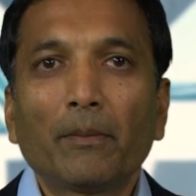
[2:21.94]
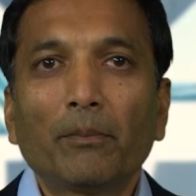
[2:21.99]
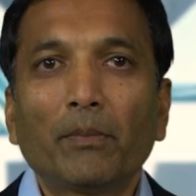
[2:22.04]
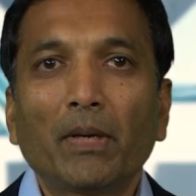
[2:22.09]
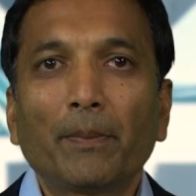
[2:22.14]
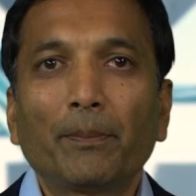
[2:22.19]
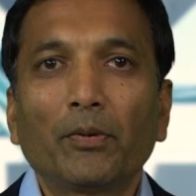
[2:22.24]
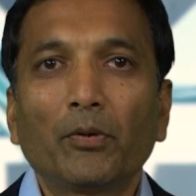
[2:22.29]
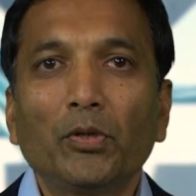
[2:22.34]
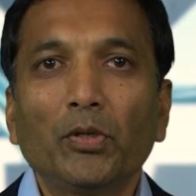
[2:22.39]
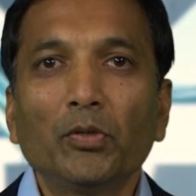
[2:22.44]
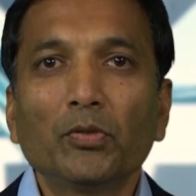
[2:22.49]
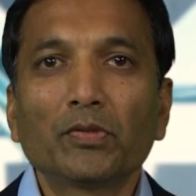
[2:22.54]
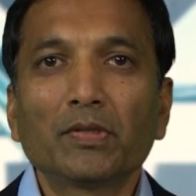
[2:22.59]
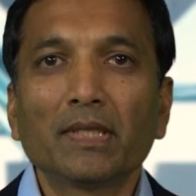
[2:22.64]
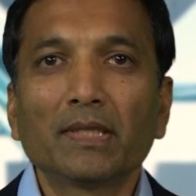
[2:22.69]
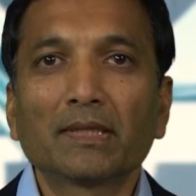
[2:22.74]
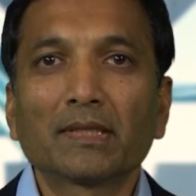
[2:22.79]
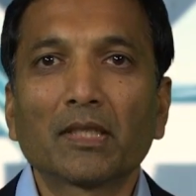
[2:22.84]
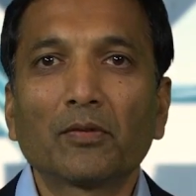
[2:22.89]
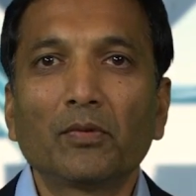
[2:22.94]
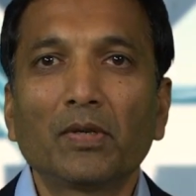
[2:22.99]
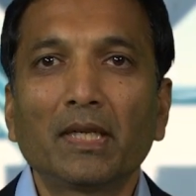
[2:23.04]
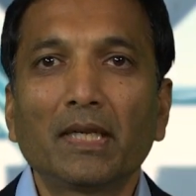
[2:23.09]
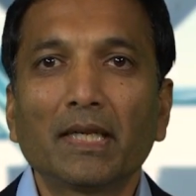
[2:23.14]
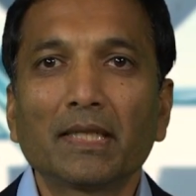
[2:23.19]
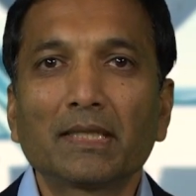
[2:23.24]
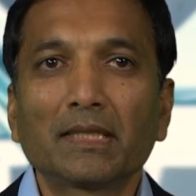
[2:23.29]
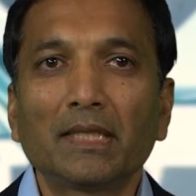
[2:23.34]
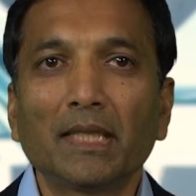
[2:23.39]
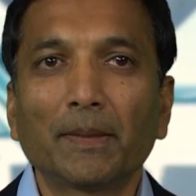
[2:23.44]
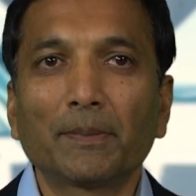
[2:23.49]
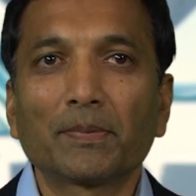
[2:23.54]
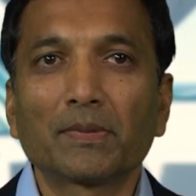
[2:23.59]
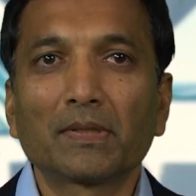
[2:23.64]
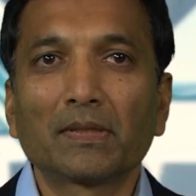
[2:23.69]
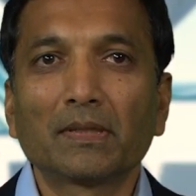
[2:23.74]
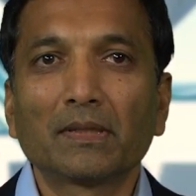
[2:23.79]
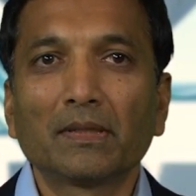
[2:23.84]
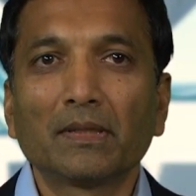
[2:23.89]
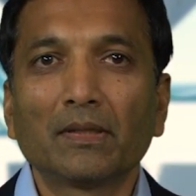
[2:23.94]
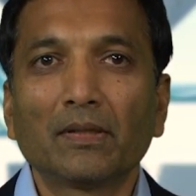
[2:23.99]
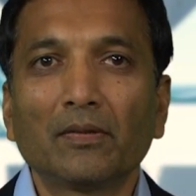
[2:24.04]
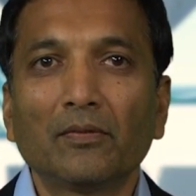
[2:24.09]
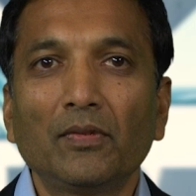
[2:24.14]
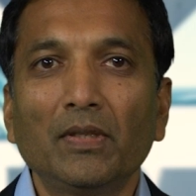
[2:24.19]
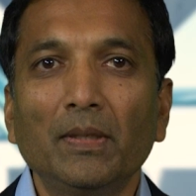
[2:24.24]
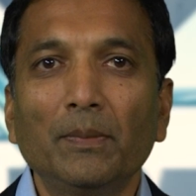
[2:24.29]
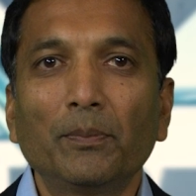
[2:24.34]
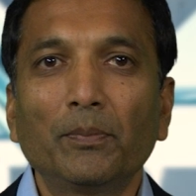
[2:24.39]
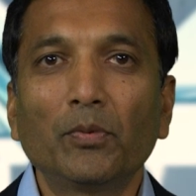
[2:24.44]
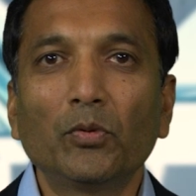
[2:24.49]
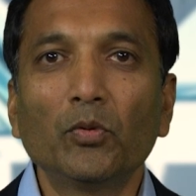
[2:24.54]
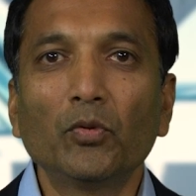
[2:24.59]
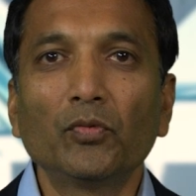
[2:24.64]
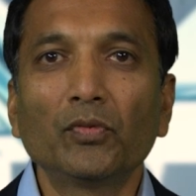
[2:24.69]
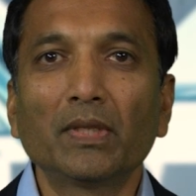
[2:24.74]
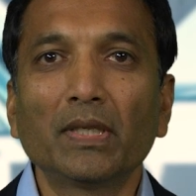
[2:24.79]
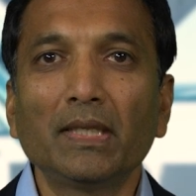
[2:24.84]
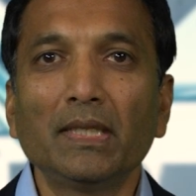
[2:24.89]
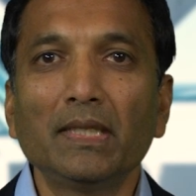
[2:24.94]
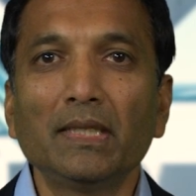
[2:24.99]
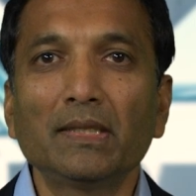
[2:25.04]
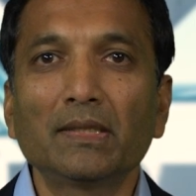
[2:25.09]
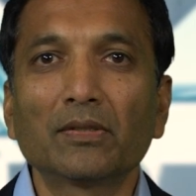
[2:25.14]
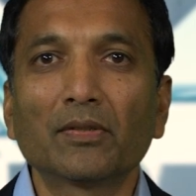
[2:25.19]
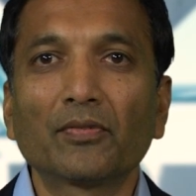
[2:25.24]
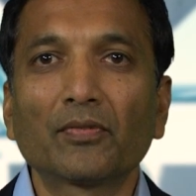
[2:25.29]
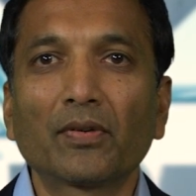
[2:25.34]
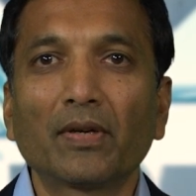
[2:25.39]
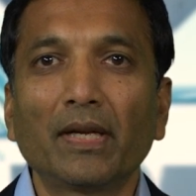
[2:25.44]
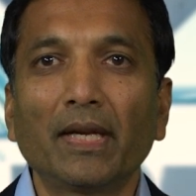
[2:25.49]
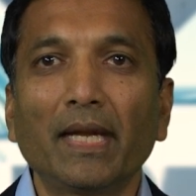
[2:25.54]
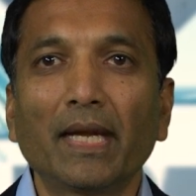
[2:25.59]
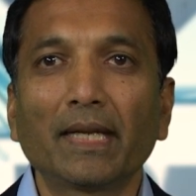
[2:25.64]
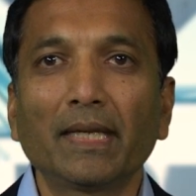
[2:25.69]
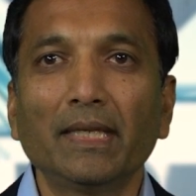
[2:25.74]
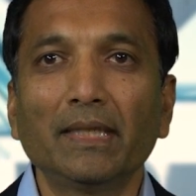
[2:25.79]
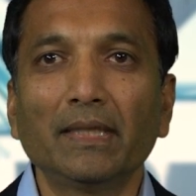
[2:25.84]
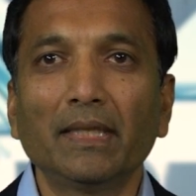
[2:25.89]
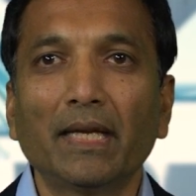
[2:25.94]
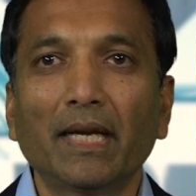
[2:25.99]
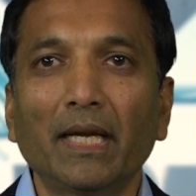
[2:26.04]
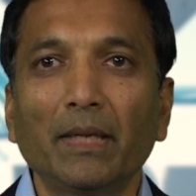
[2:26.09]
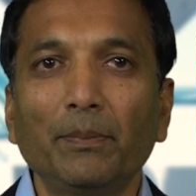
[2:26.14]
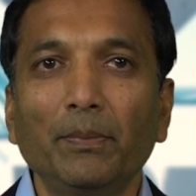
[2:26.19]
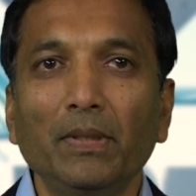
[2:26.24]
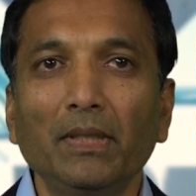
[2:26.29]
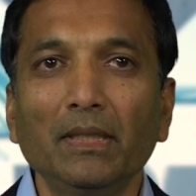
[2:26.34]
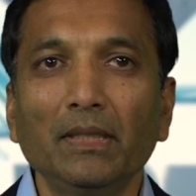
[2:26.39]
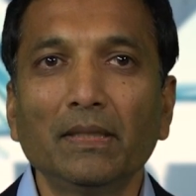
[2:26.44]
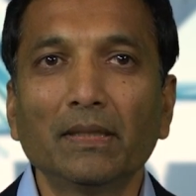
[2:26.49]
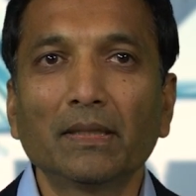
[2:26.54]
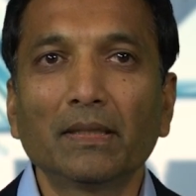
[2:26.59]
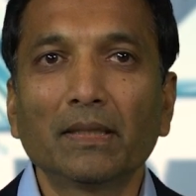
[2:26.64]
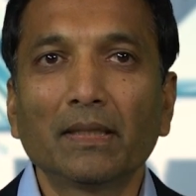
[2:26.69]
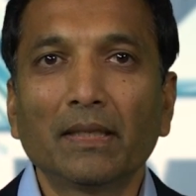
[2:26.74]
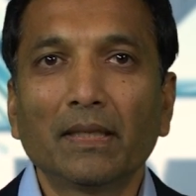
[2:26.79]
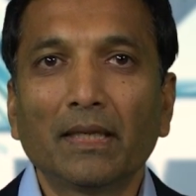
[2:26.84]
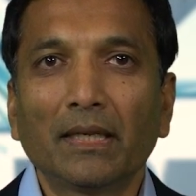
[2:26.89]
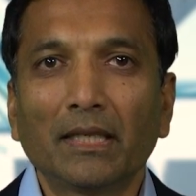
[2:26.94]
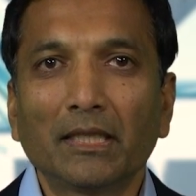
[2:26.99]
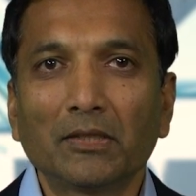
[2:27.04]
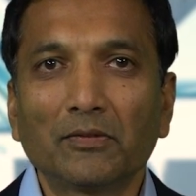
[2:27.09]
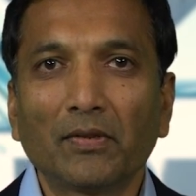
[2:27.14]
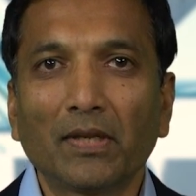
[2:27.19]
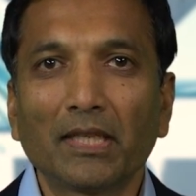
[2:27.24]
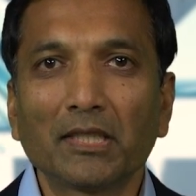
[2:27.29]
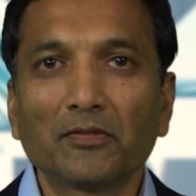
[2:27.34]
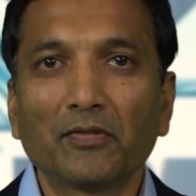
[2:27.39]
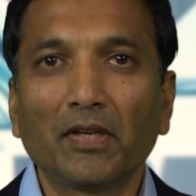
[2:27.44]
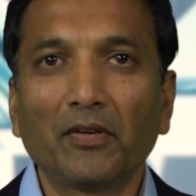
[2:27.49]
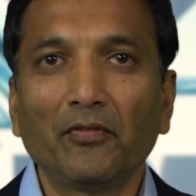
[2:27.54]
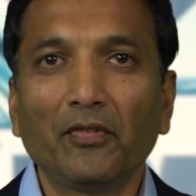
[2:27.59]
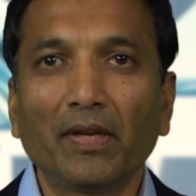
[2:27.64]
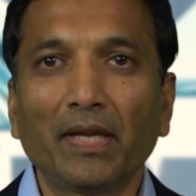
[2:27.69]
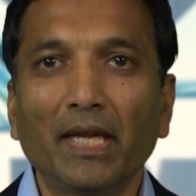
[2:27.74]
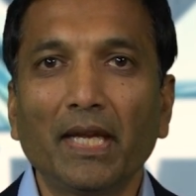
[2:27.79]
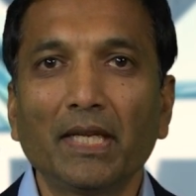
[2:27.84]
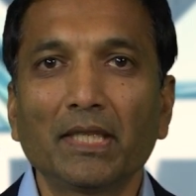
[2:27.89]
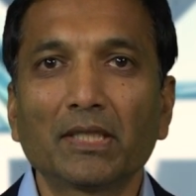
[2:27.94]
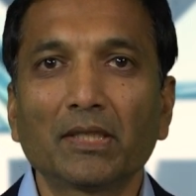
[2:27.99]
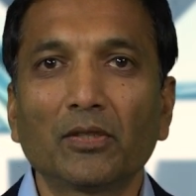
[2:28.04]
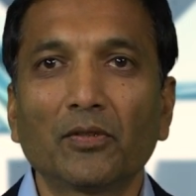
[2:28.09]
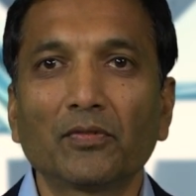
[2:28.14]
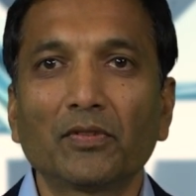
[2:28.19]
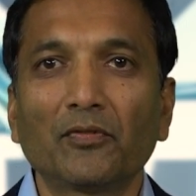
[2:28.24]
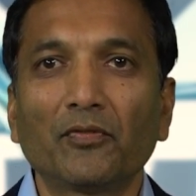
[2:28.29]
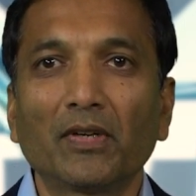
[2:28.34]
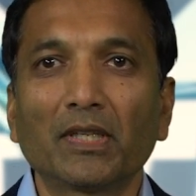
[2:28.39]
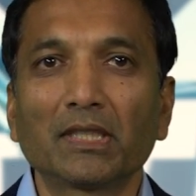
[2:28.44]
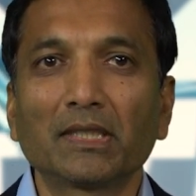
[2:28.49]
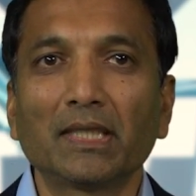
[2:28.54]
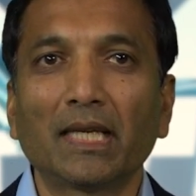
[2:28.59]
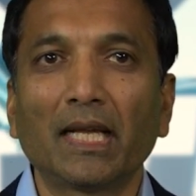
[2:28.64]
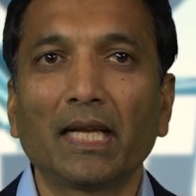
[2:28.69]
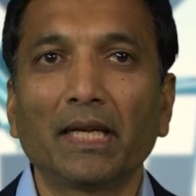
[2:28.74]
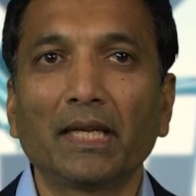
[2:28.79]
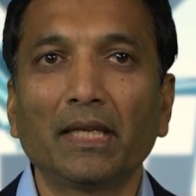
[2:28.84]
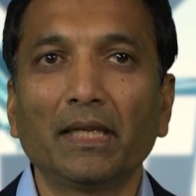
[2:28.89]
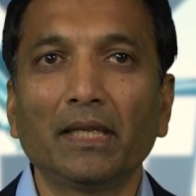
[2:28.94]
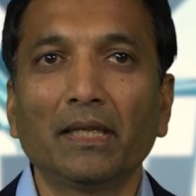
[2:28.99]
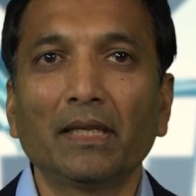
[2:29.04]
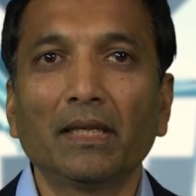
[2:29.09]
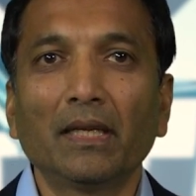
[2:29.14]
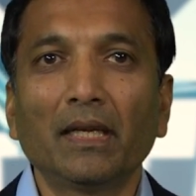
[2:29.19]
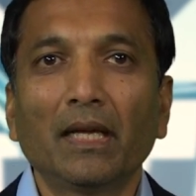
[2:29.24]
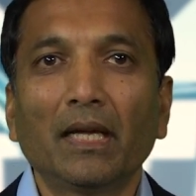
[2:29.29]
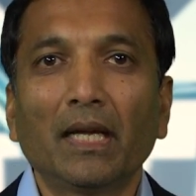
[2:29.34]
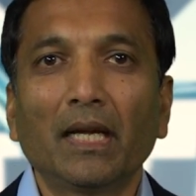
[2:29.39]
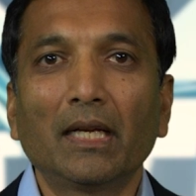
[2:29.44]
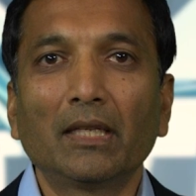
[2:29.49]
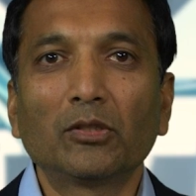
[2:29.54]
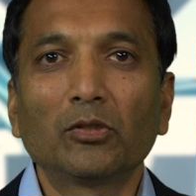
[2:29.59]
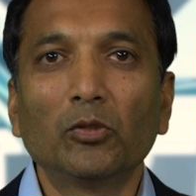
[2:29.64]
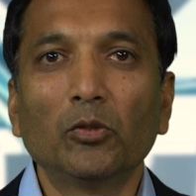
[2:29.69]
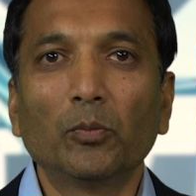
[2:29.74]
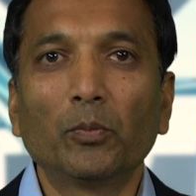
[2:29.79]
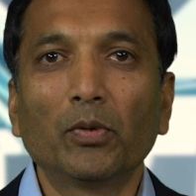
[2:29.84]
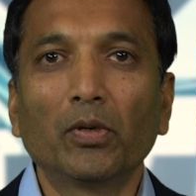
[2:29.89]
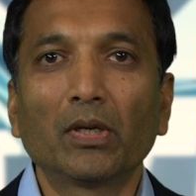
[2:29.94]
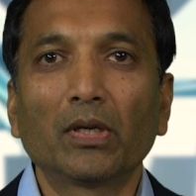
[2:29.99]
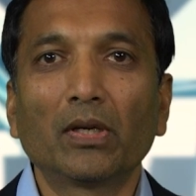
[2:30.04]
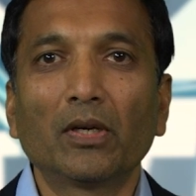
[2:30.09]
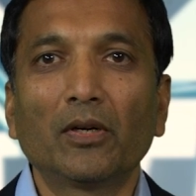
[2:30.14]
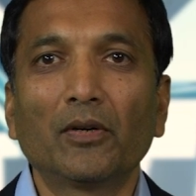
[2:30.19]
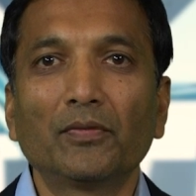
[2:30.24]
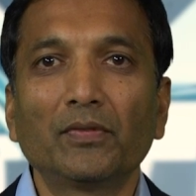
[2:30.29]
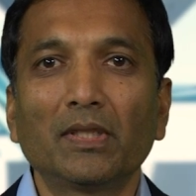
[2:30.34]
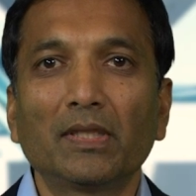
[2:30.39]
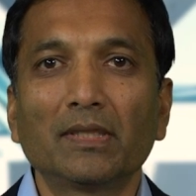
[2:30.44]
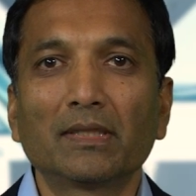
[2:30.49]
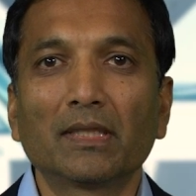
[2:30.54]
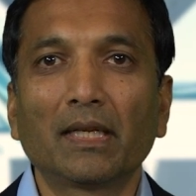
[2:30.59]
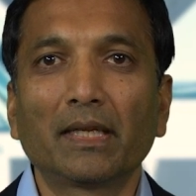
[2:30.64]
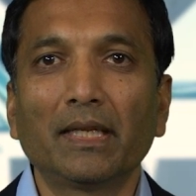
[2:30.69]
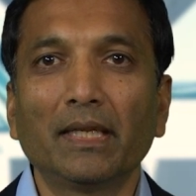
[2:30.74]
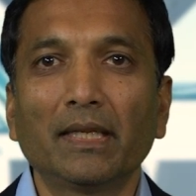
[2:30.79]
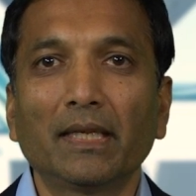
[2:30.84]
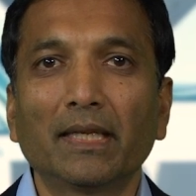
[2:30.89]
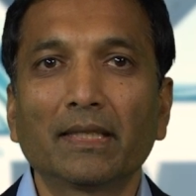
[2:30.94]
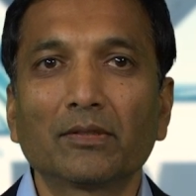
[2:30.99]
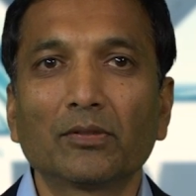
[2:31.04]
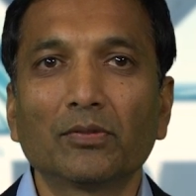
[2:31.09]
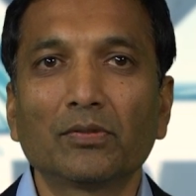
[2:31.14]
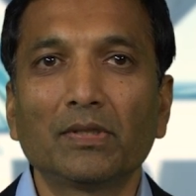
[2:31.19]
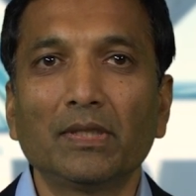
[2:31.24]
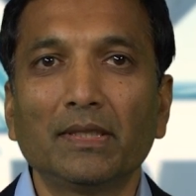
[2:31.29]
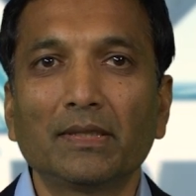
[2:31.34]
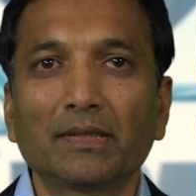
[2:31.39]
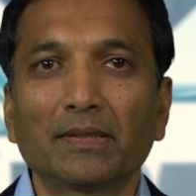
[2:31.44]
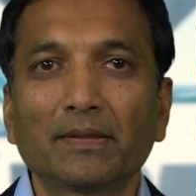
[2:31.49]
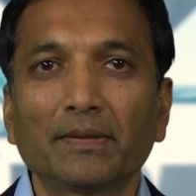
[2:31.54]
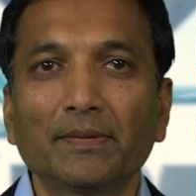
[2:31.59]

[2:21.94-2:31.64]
By producing server test chips, we improved the ease of connecting the I P as well as verification of the functionality and throughput of the resulting S O Cs.